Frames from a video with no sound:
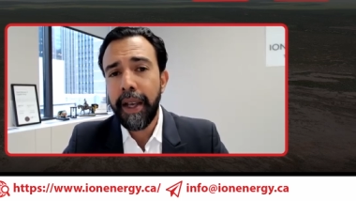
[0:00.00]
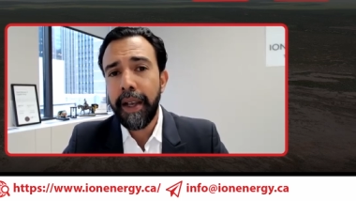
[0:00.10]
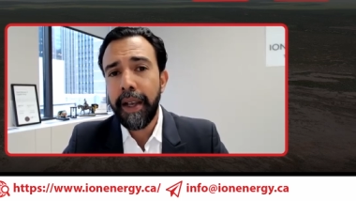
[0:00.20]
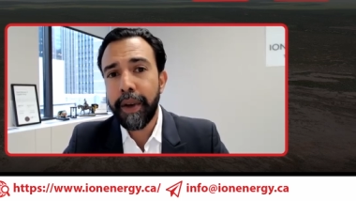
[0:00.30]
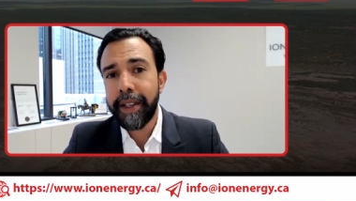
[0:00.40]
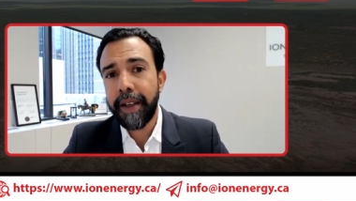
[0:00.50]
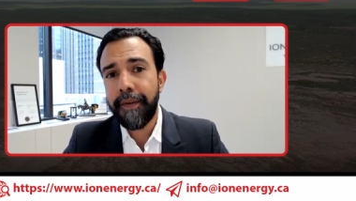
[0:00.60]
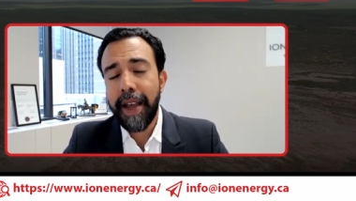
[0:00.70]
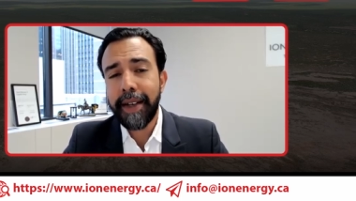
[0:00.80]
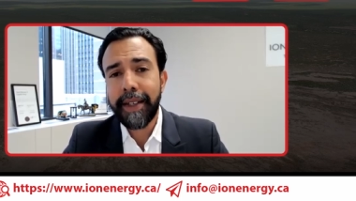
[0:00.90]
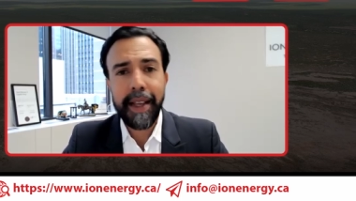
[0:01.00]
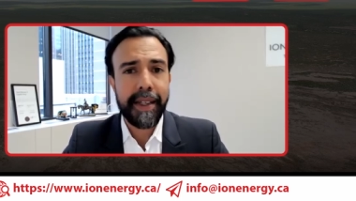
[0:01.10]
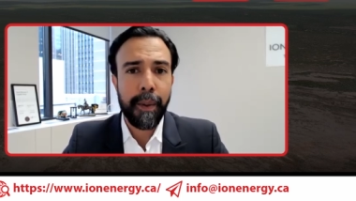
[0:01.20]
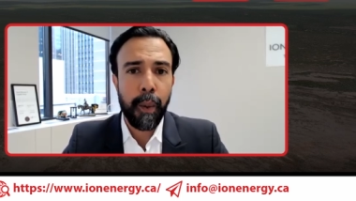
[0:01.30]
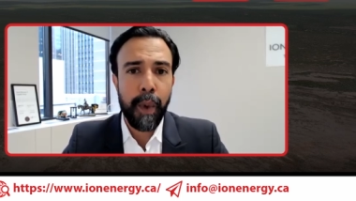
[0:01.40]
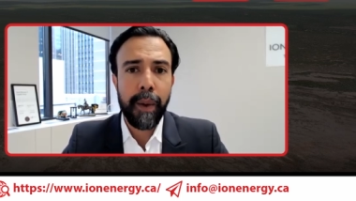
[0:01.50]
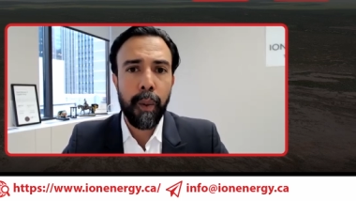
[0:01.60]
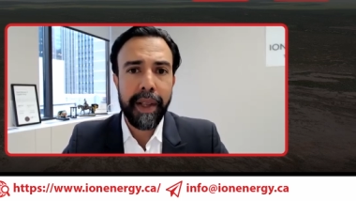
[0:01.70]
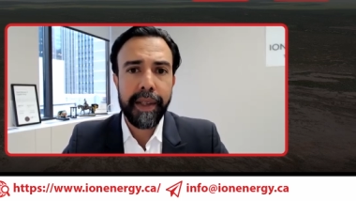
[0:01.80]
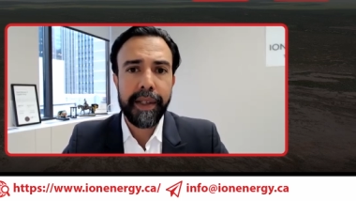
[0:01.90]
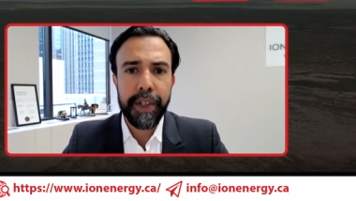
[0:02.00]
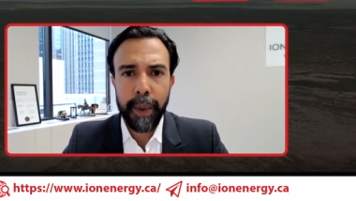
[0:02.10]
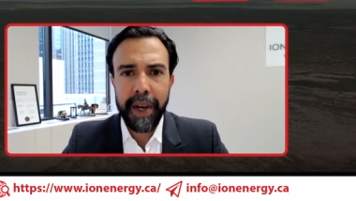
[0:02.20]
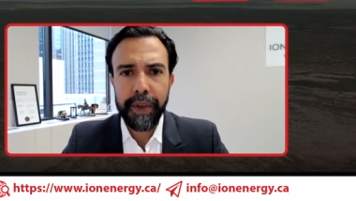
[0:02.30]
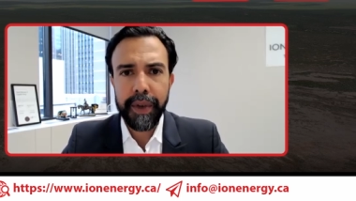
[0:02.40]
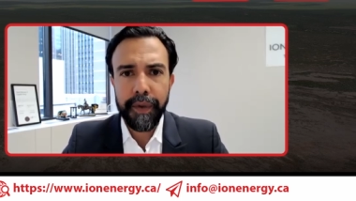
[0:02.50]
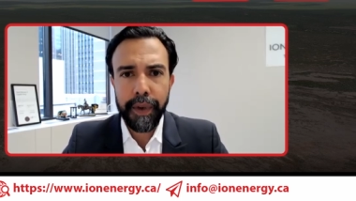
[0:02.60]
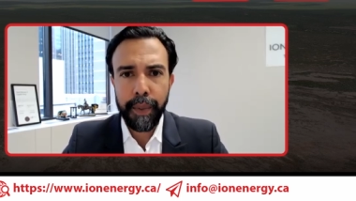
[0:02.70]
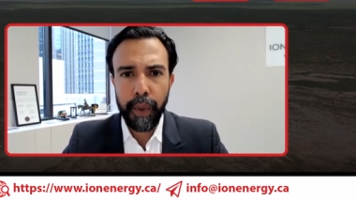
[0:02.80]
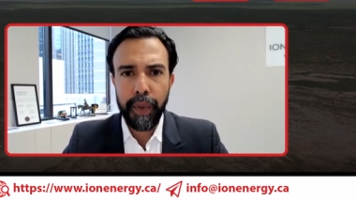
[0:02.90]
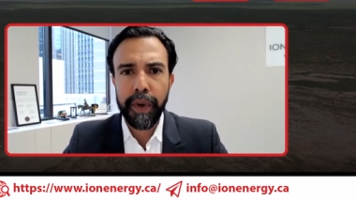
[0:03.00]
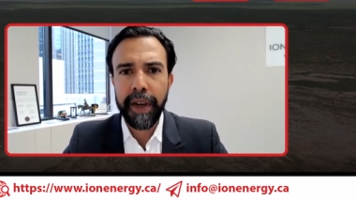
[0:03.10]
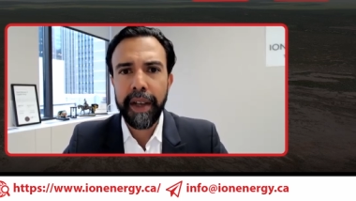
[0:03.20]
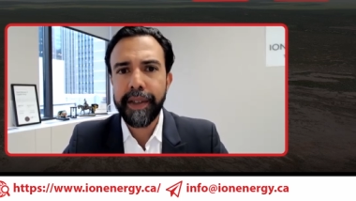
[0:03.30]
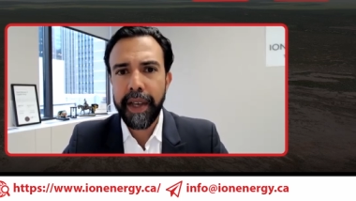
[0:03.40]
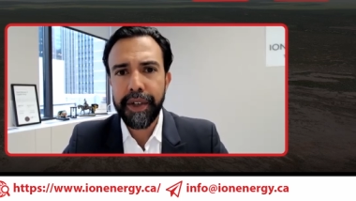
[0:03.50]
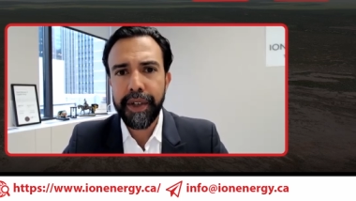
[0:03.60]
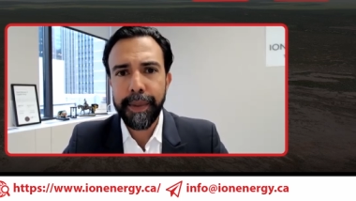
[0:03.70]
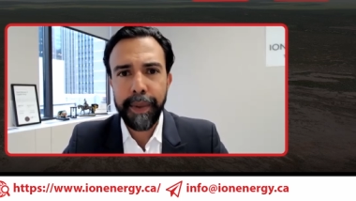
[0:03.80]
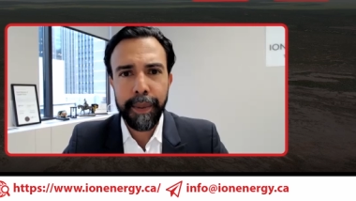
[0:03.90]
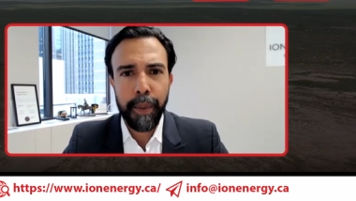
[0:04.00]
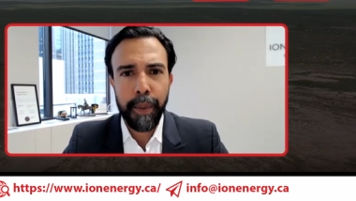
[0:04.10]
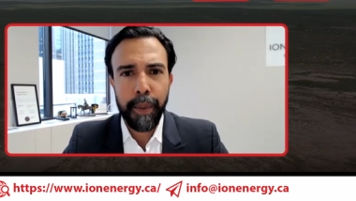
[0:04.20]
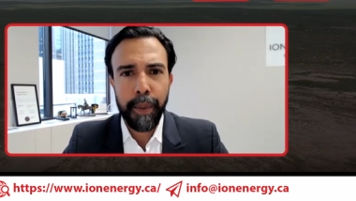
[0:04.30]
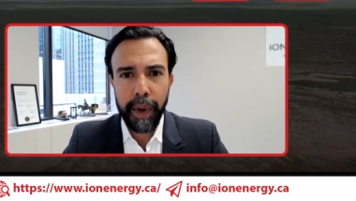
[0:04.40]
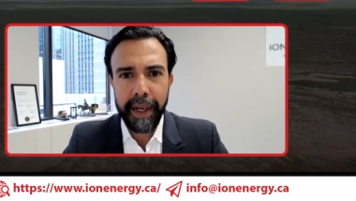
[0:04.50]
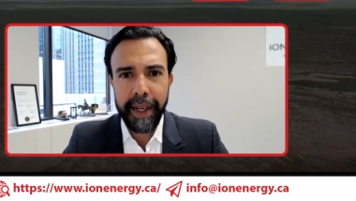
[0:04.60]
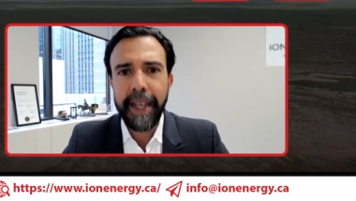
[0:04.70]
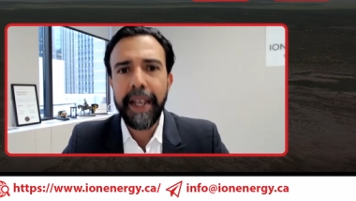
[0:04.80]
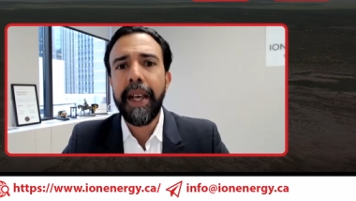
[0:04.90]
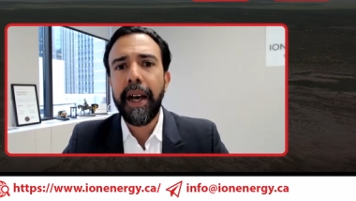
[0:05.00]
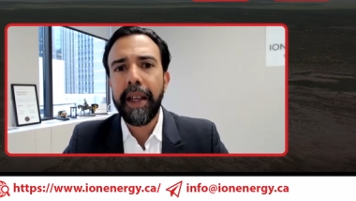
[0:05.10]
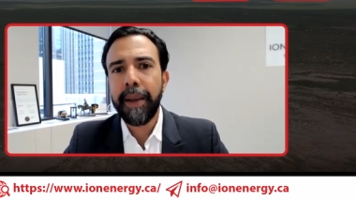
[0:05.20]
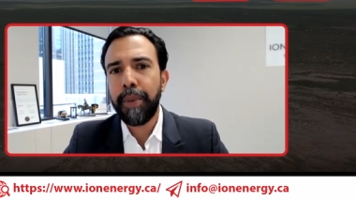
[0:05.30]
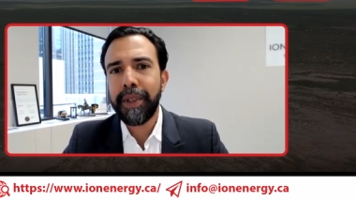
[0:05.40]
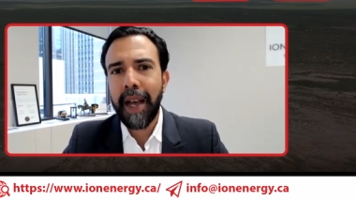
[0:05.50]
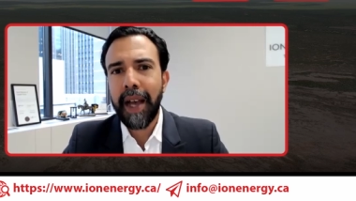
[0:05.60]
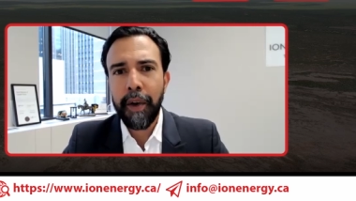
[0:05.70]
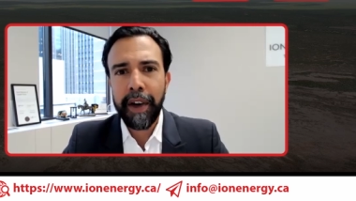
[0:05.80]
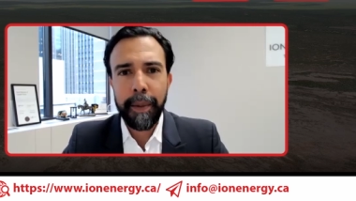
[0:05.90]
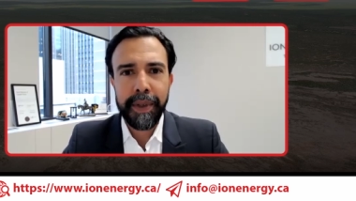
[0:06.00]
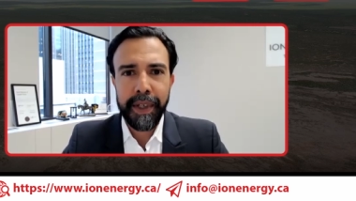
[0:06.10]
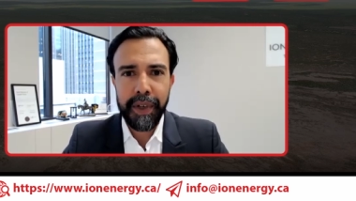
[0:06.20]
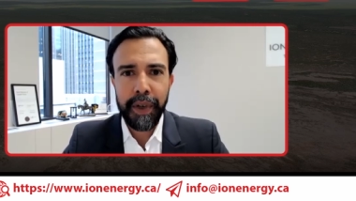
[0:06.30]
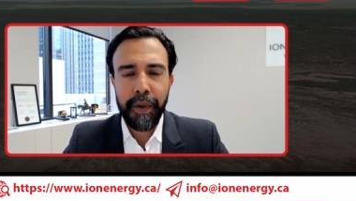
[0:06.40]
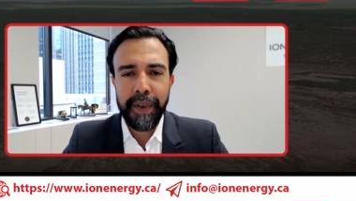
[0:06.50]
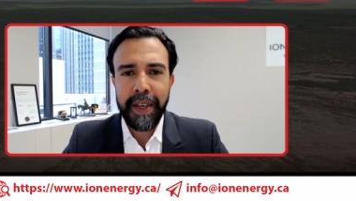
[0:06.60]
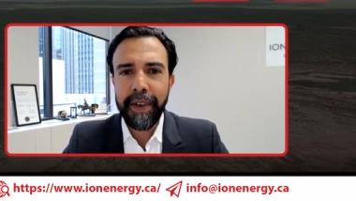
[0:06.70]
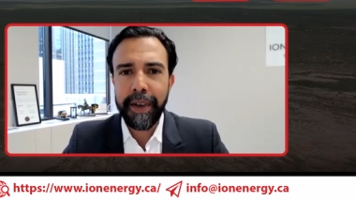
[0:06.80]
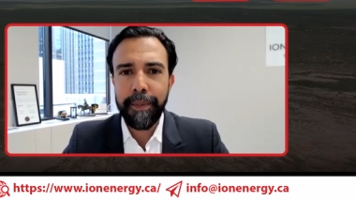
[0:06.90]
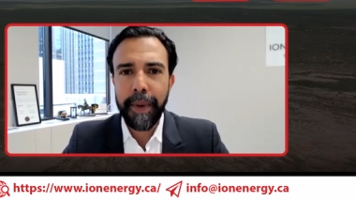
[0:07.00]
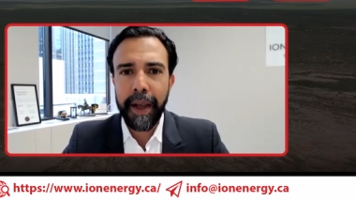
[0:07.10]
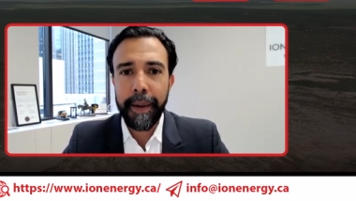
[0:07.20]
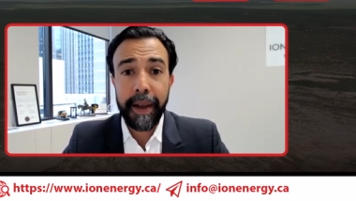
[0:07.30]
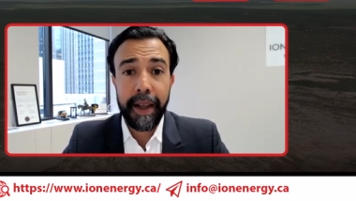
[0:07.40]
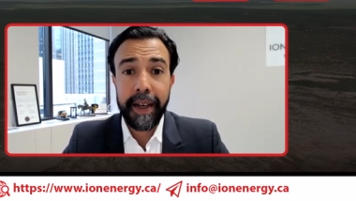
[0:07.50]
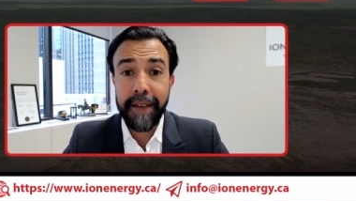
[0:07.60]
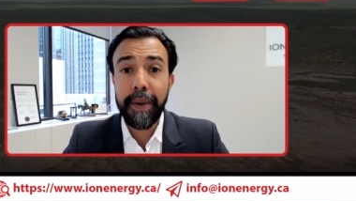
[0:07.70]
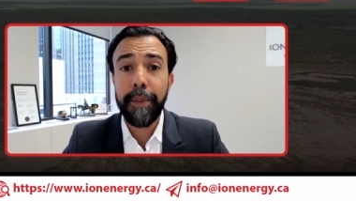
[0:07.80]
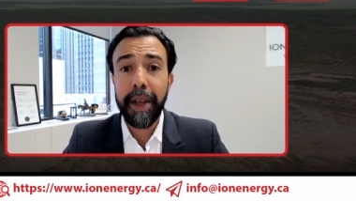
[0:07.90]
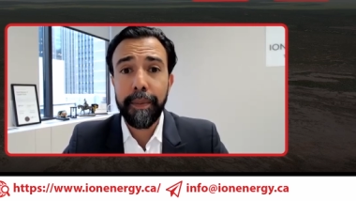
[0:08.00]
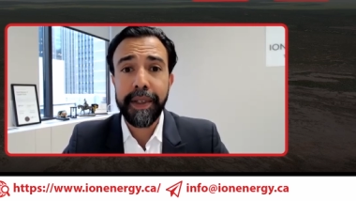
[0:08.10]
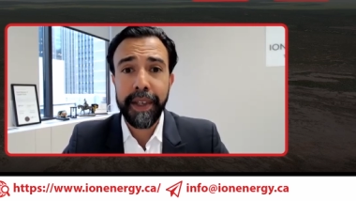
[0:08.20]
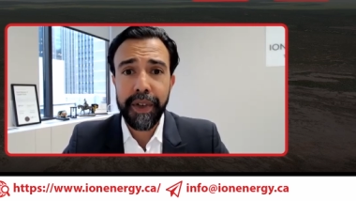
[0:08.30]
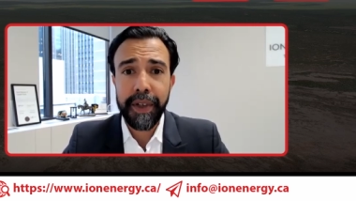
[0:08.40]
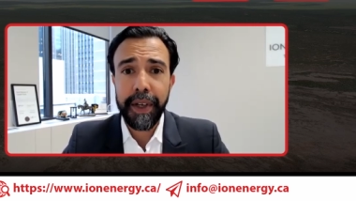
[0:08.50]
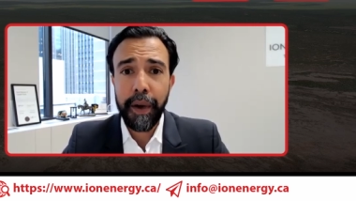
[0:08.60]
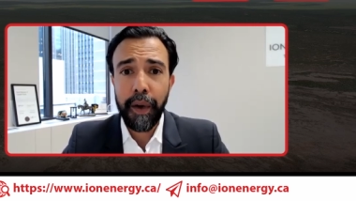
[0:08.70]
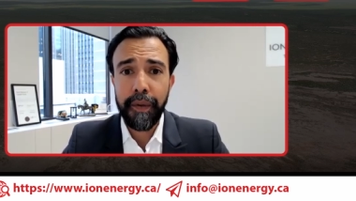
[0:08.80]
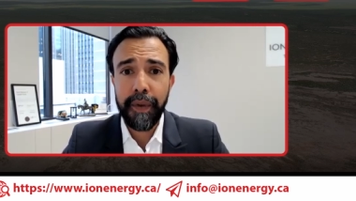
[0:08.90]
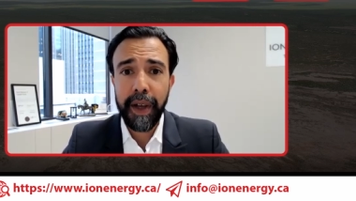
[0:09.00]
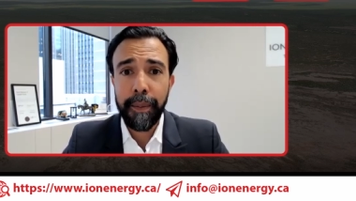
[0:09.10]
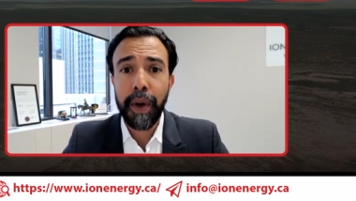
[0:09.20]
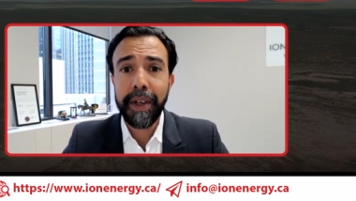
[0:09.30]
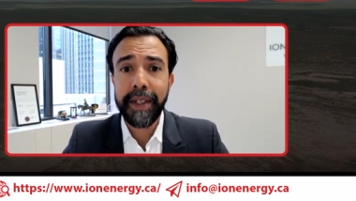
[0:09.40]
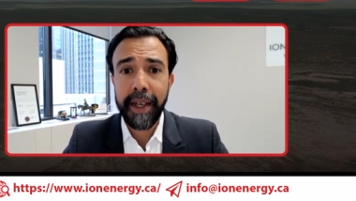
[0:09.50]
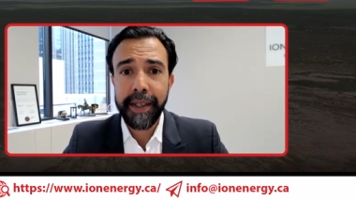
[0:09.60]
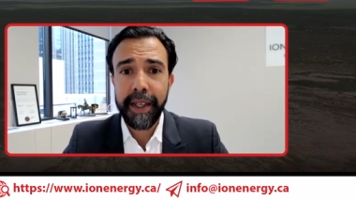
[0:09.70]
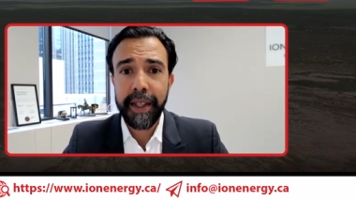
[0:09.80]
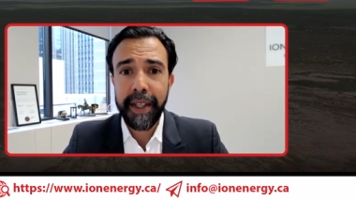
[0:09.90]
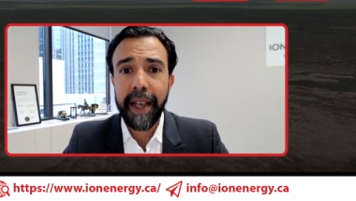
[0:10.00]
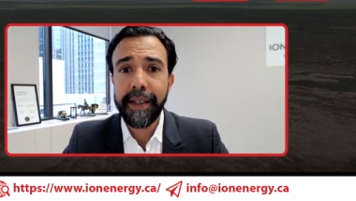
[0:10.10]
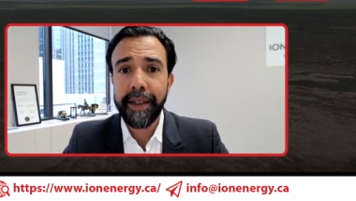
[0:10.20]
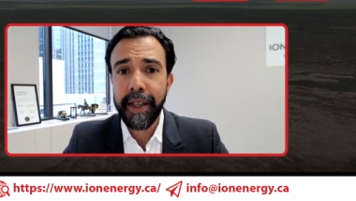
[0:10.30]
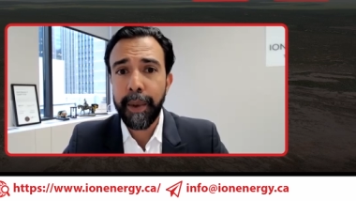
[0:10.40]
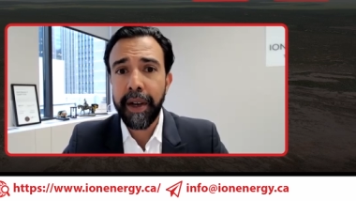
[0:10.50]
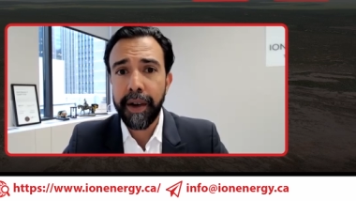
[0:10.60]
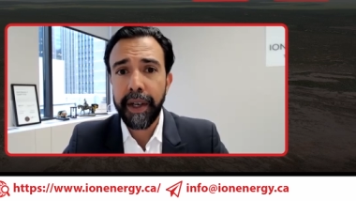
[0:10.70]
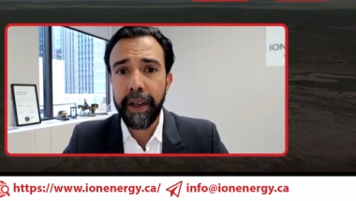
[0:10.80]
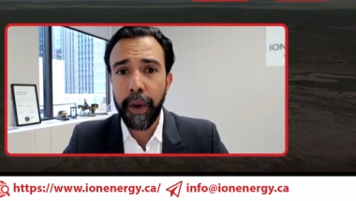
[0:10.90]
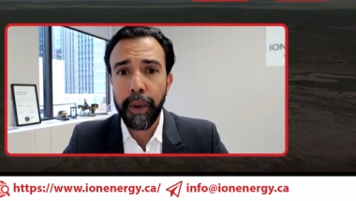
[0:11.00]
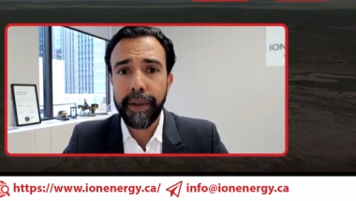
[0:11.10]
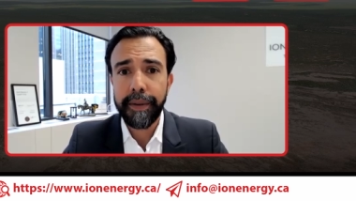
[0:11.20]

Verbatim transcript: So it's a fantastic win win situation for both organizations, but more importantly, I think puts Ion in a position of even uh, an even better position of uh, monetizing the assets that we currently hold.